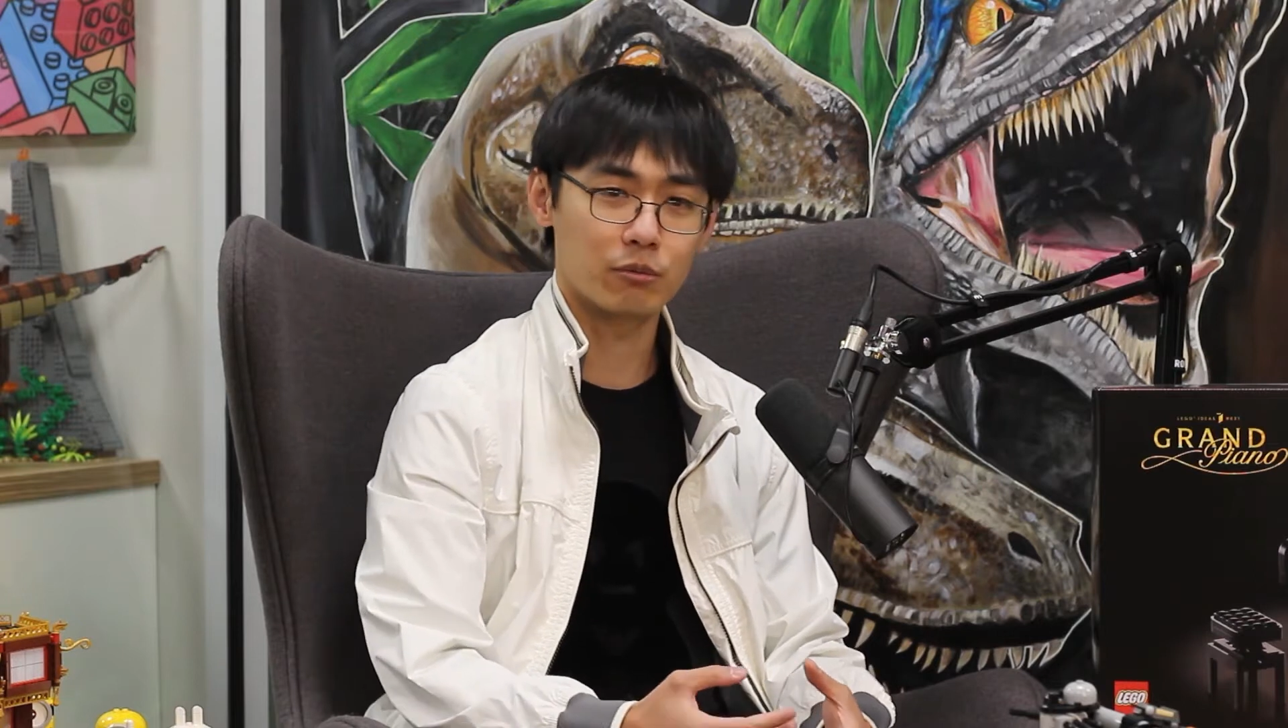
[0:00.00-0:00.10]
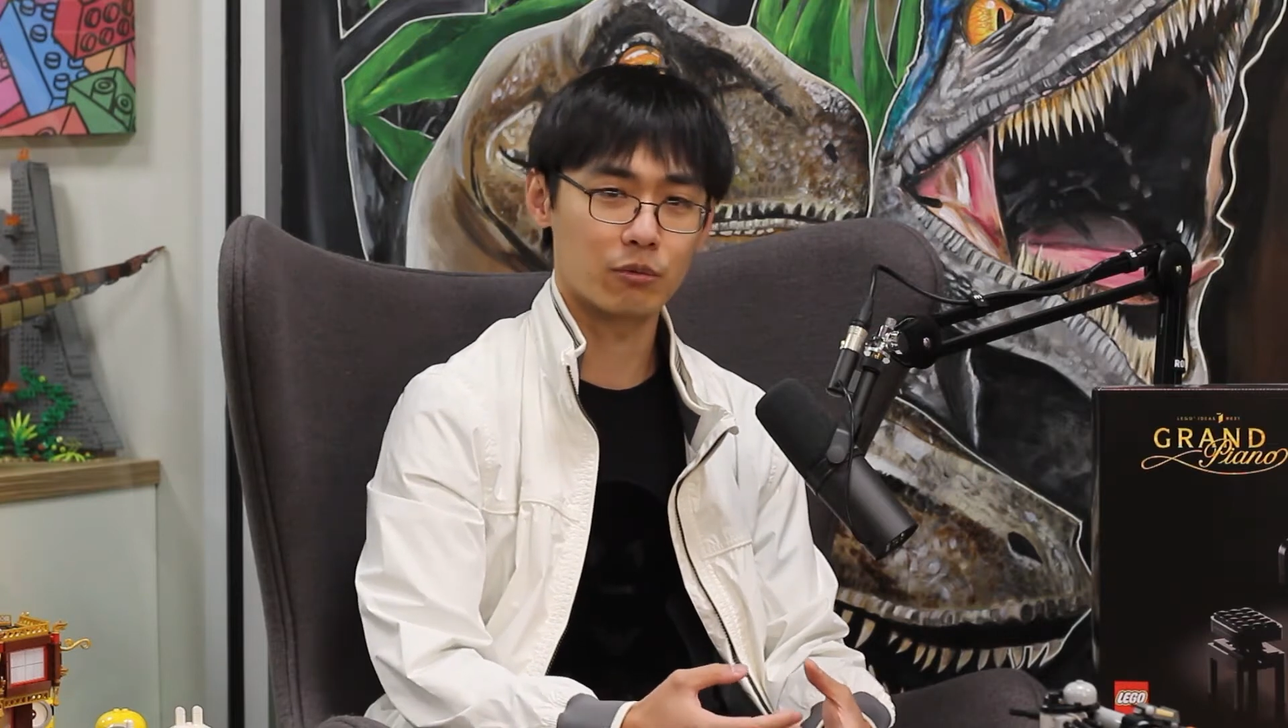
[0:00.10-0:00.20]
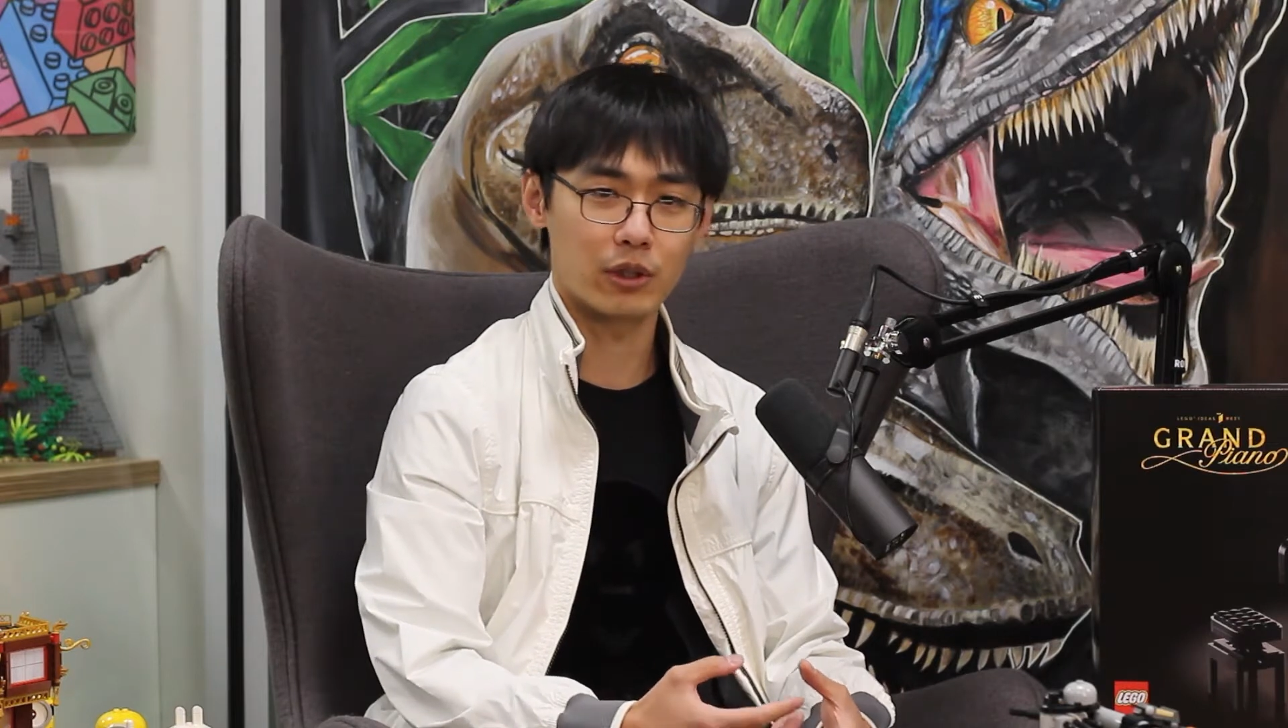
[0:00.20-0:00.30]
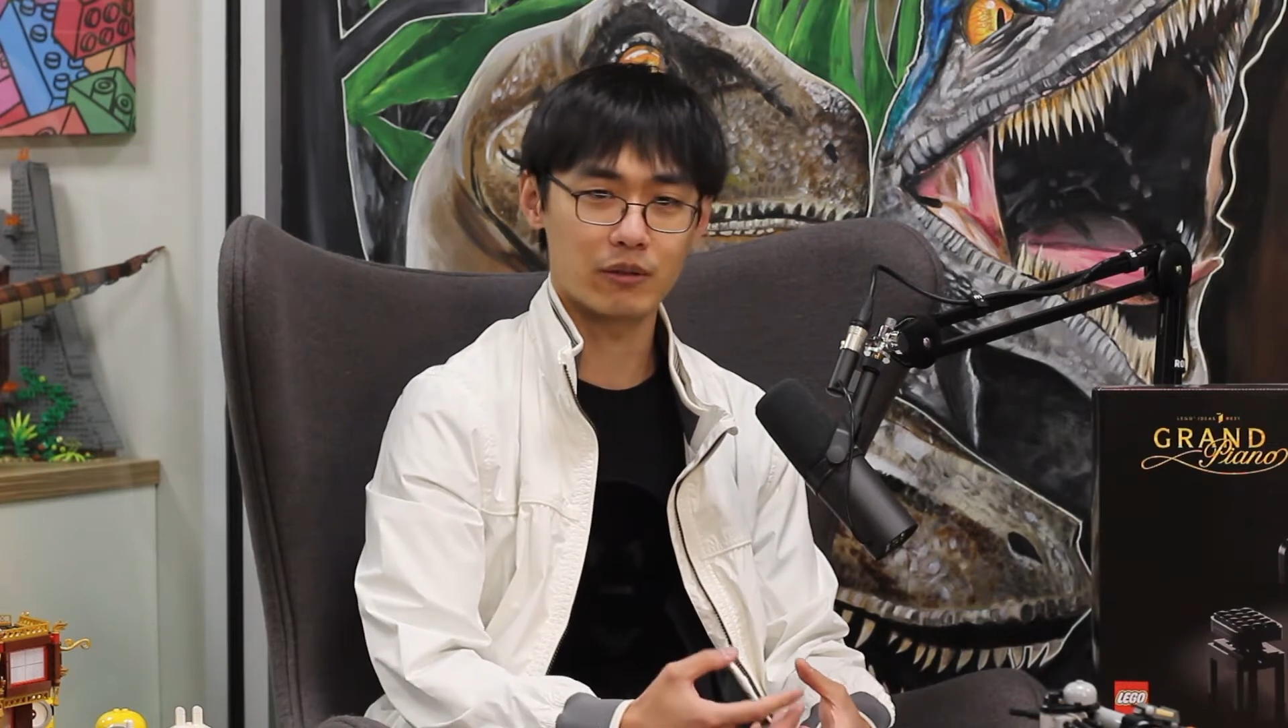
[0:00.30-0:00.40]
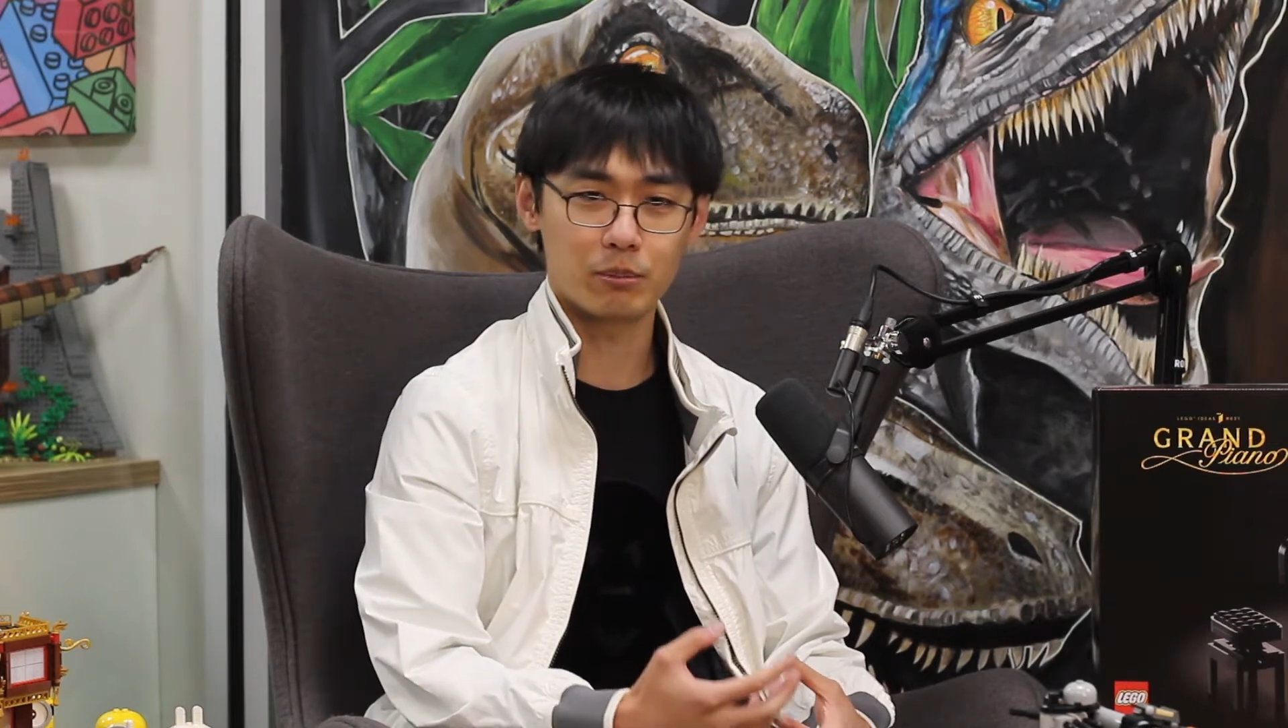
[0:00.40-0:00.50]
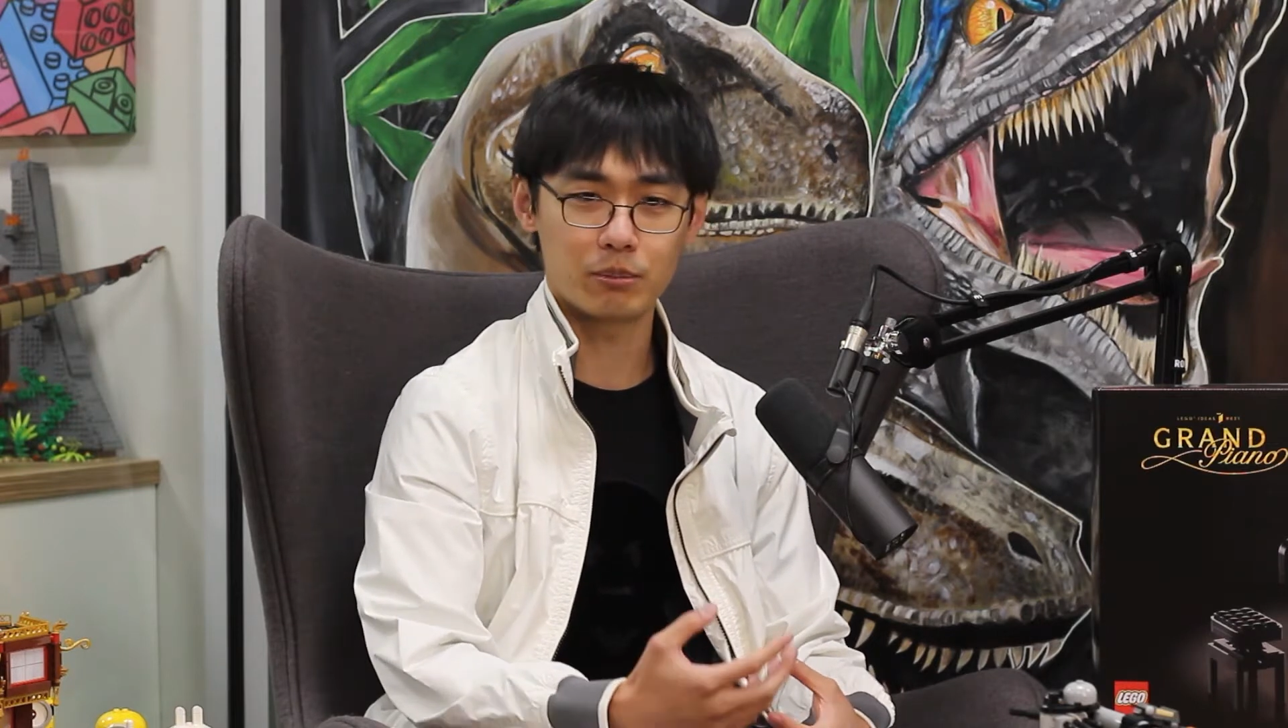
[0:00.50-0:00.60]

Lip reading: whatever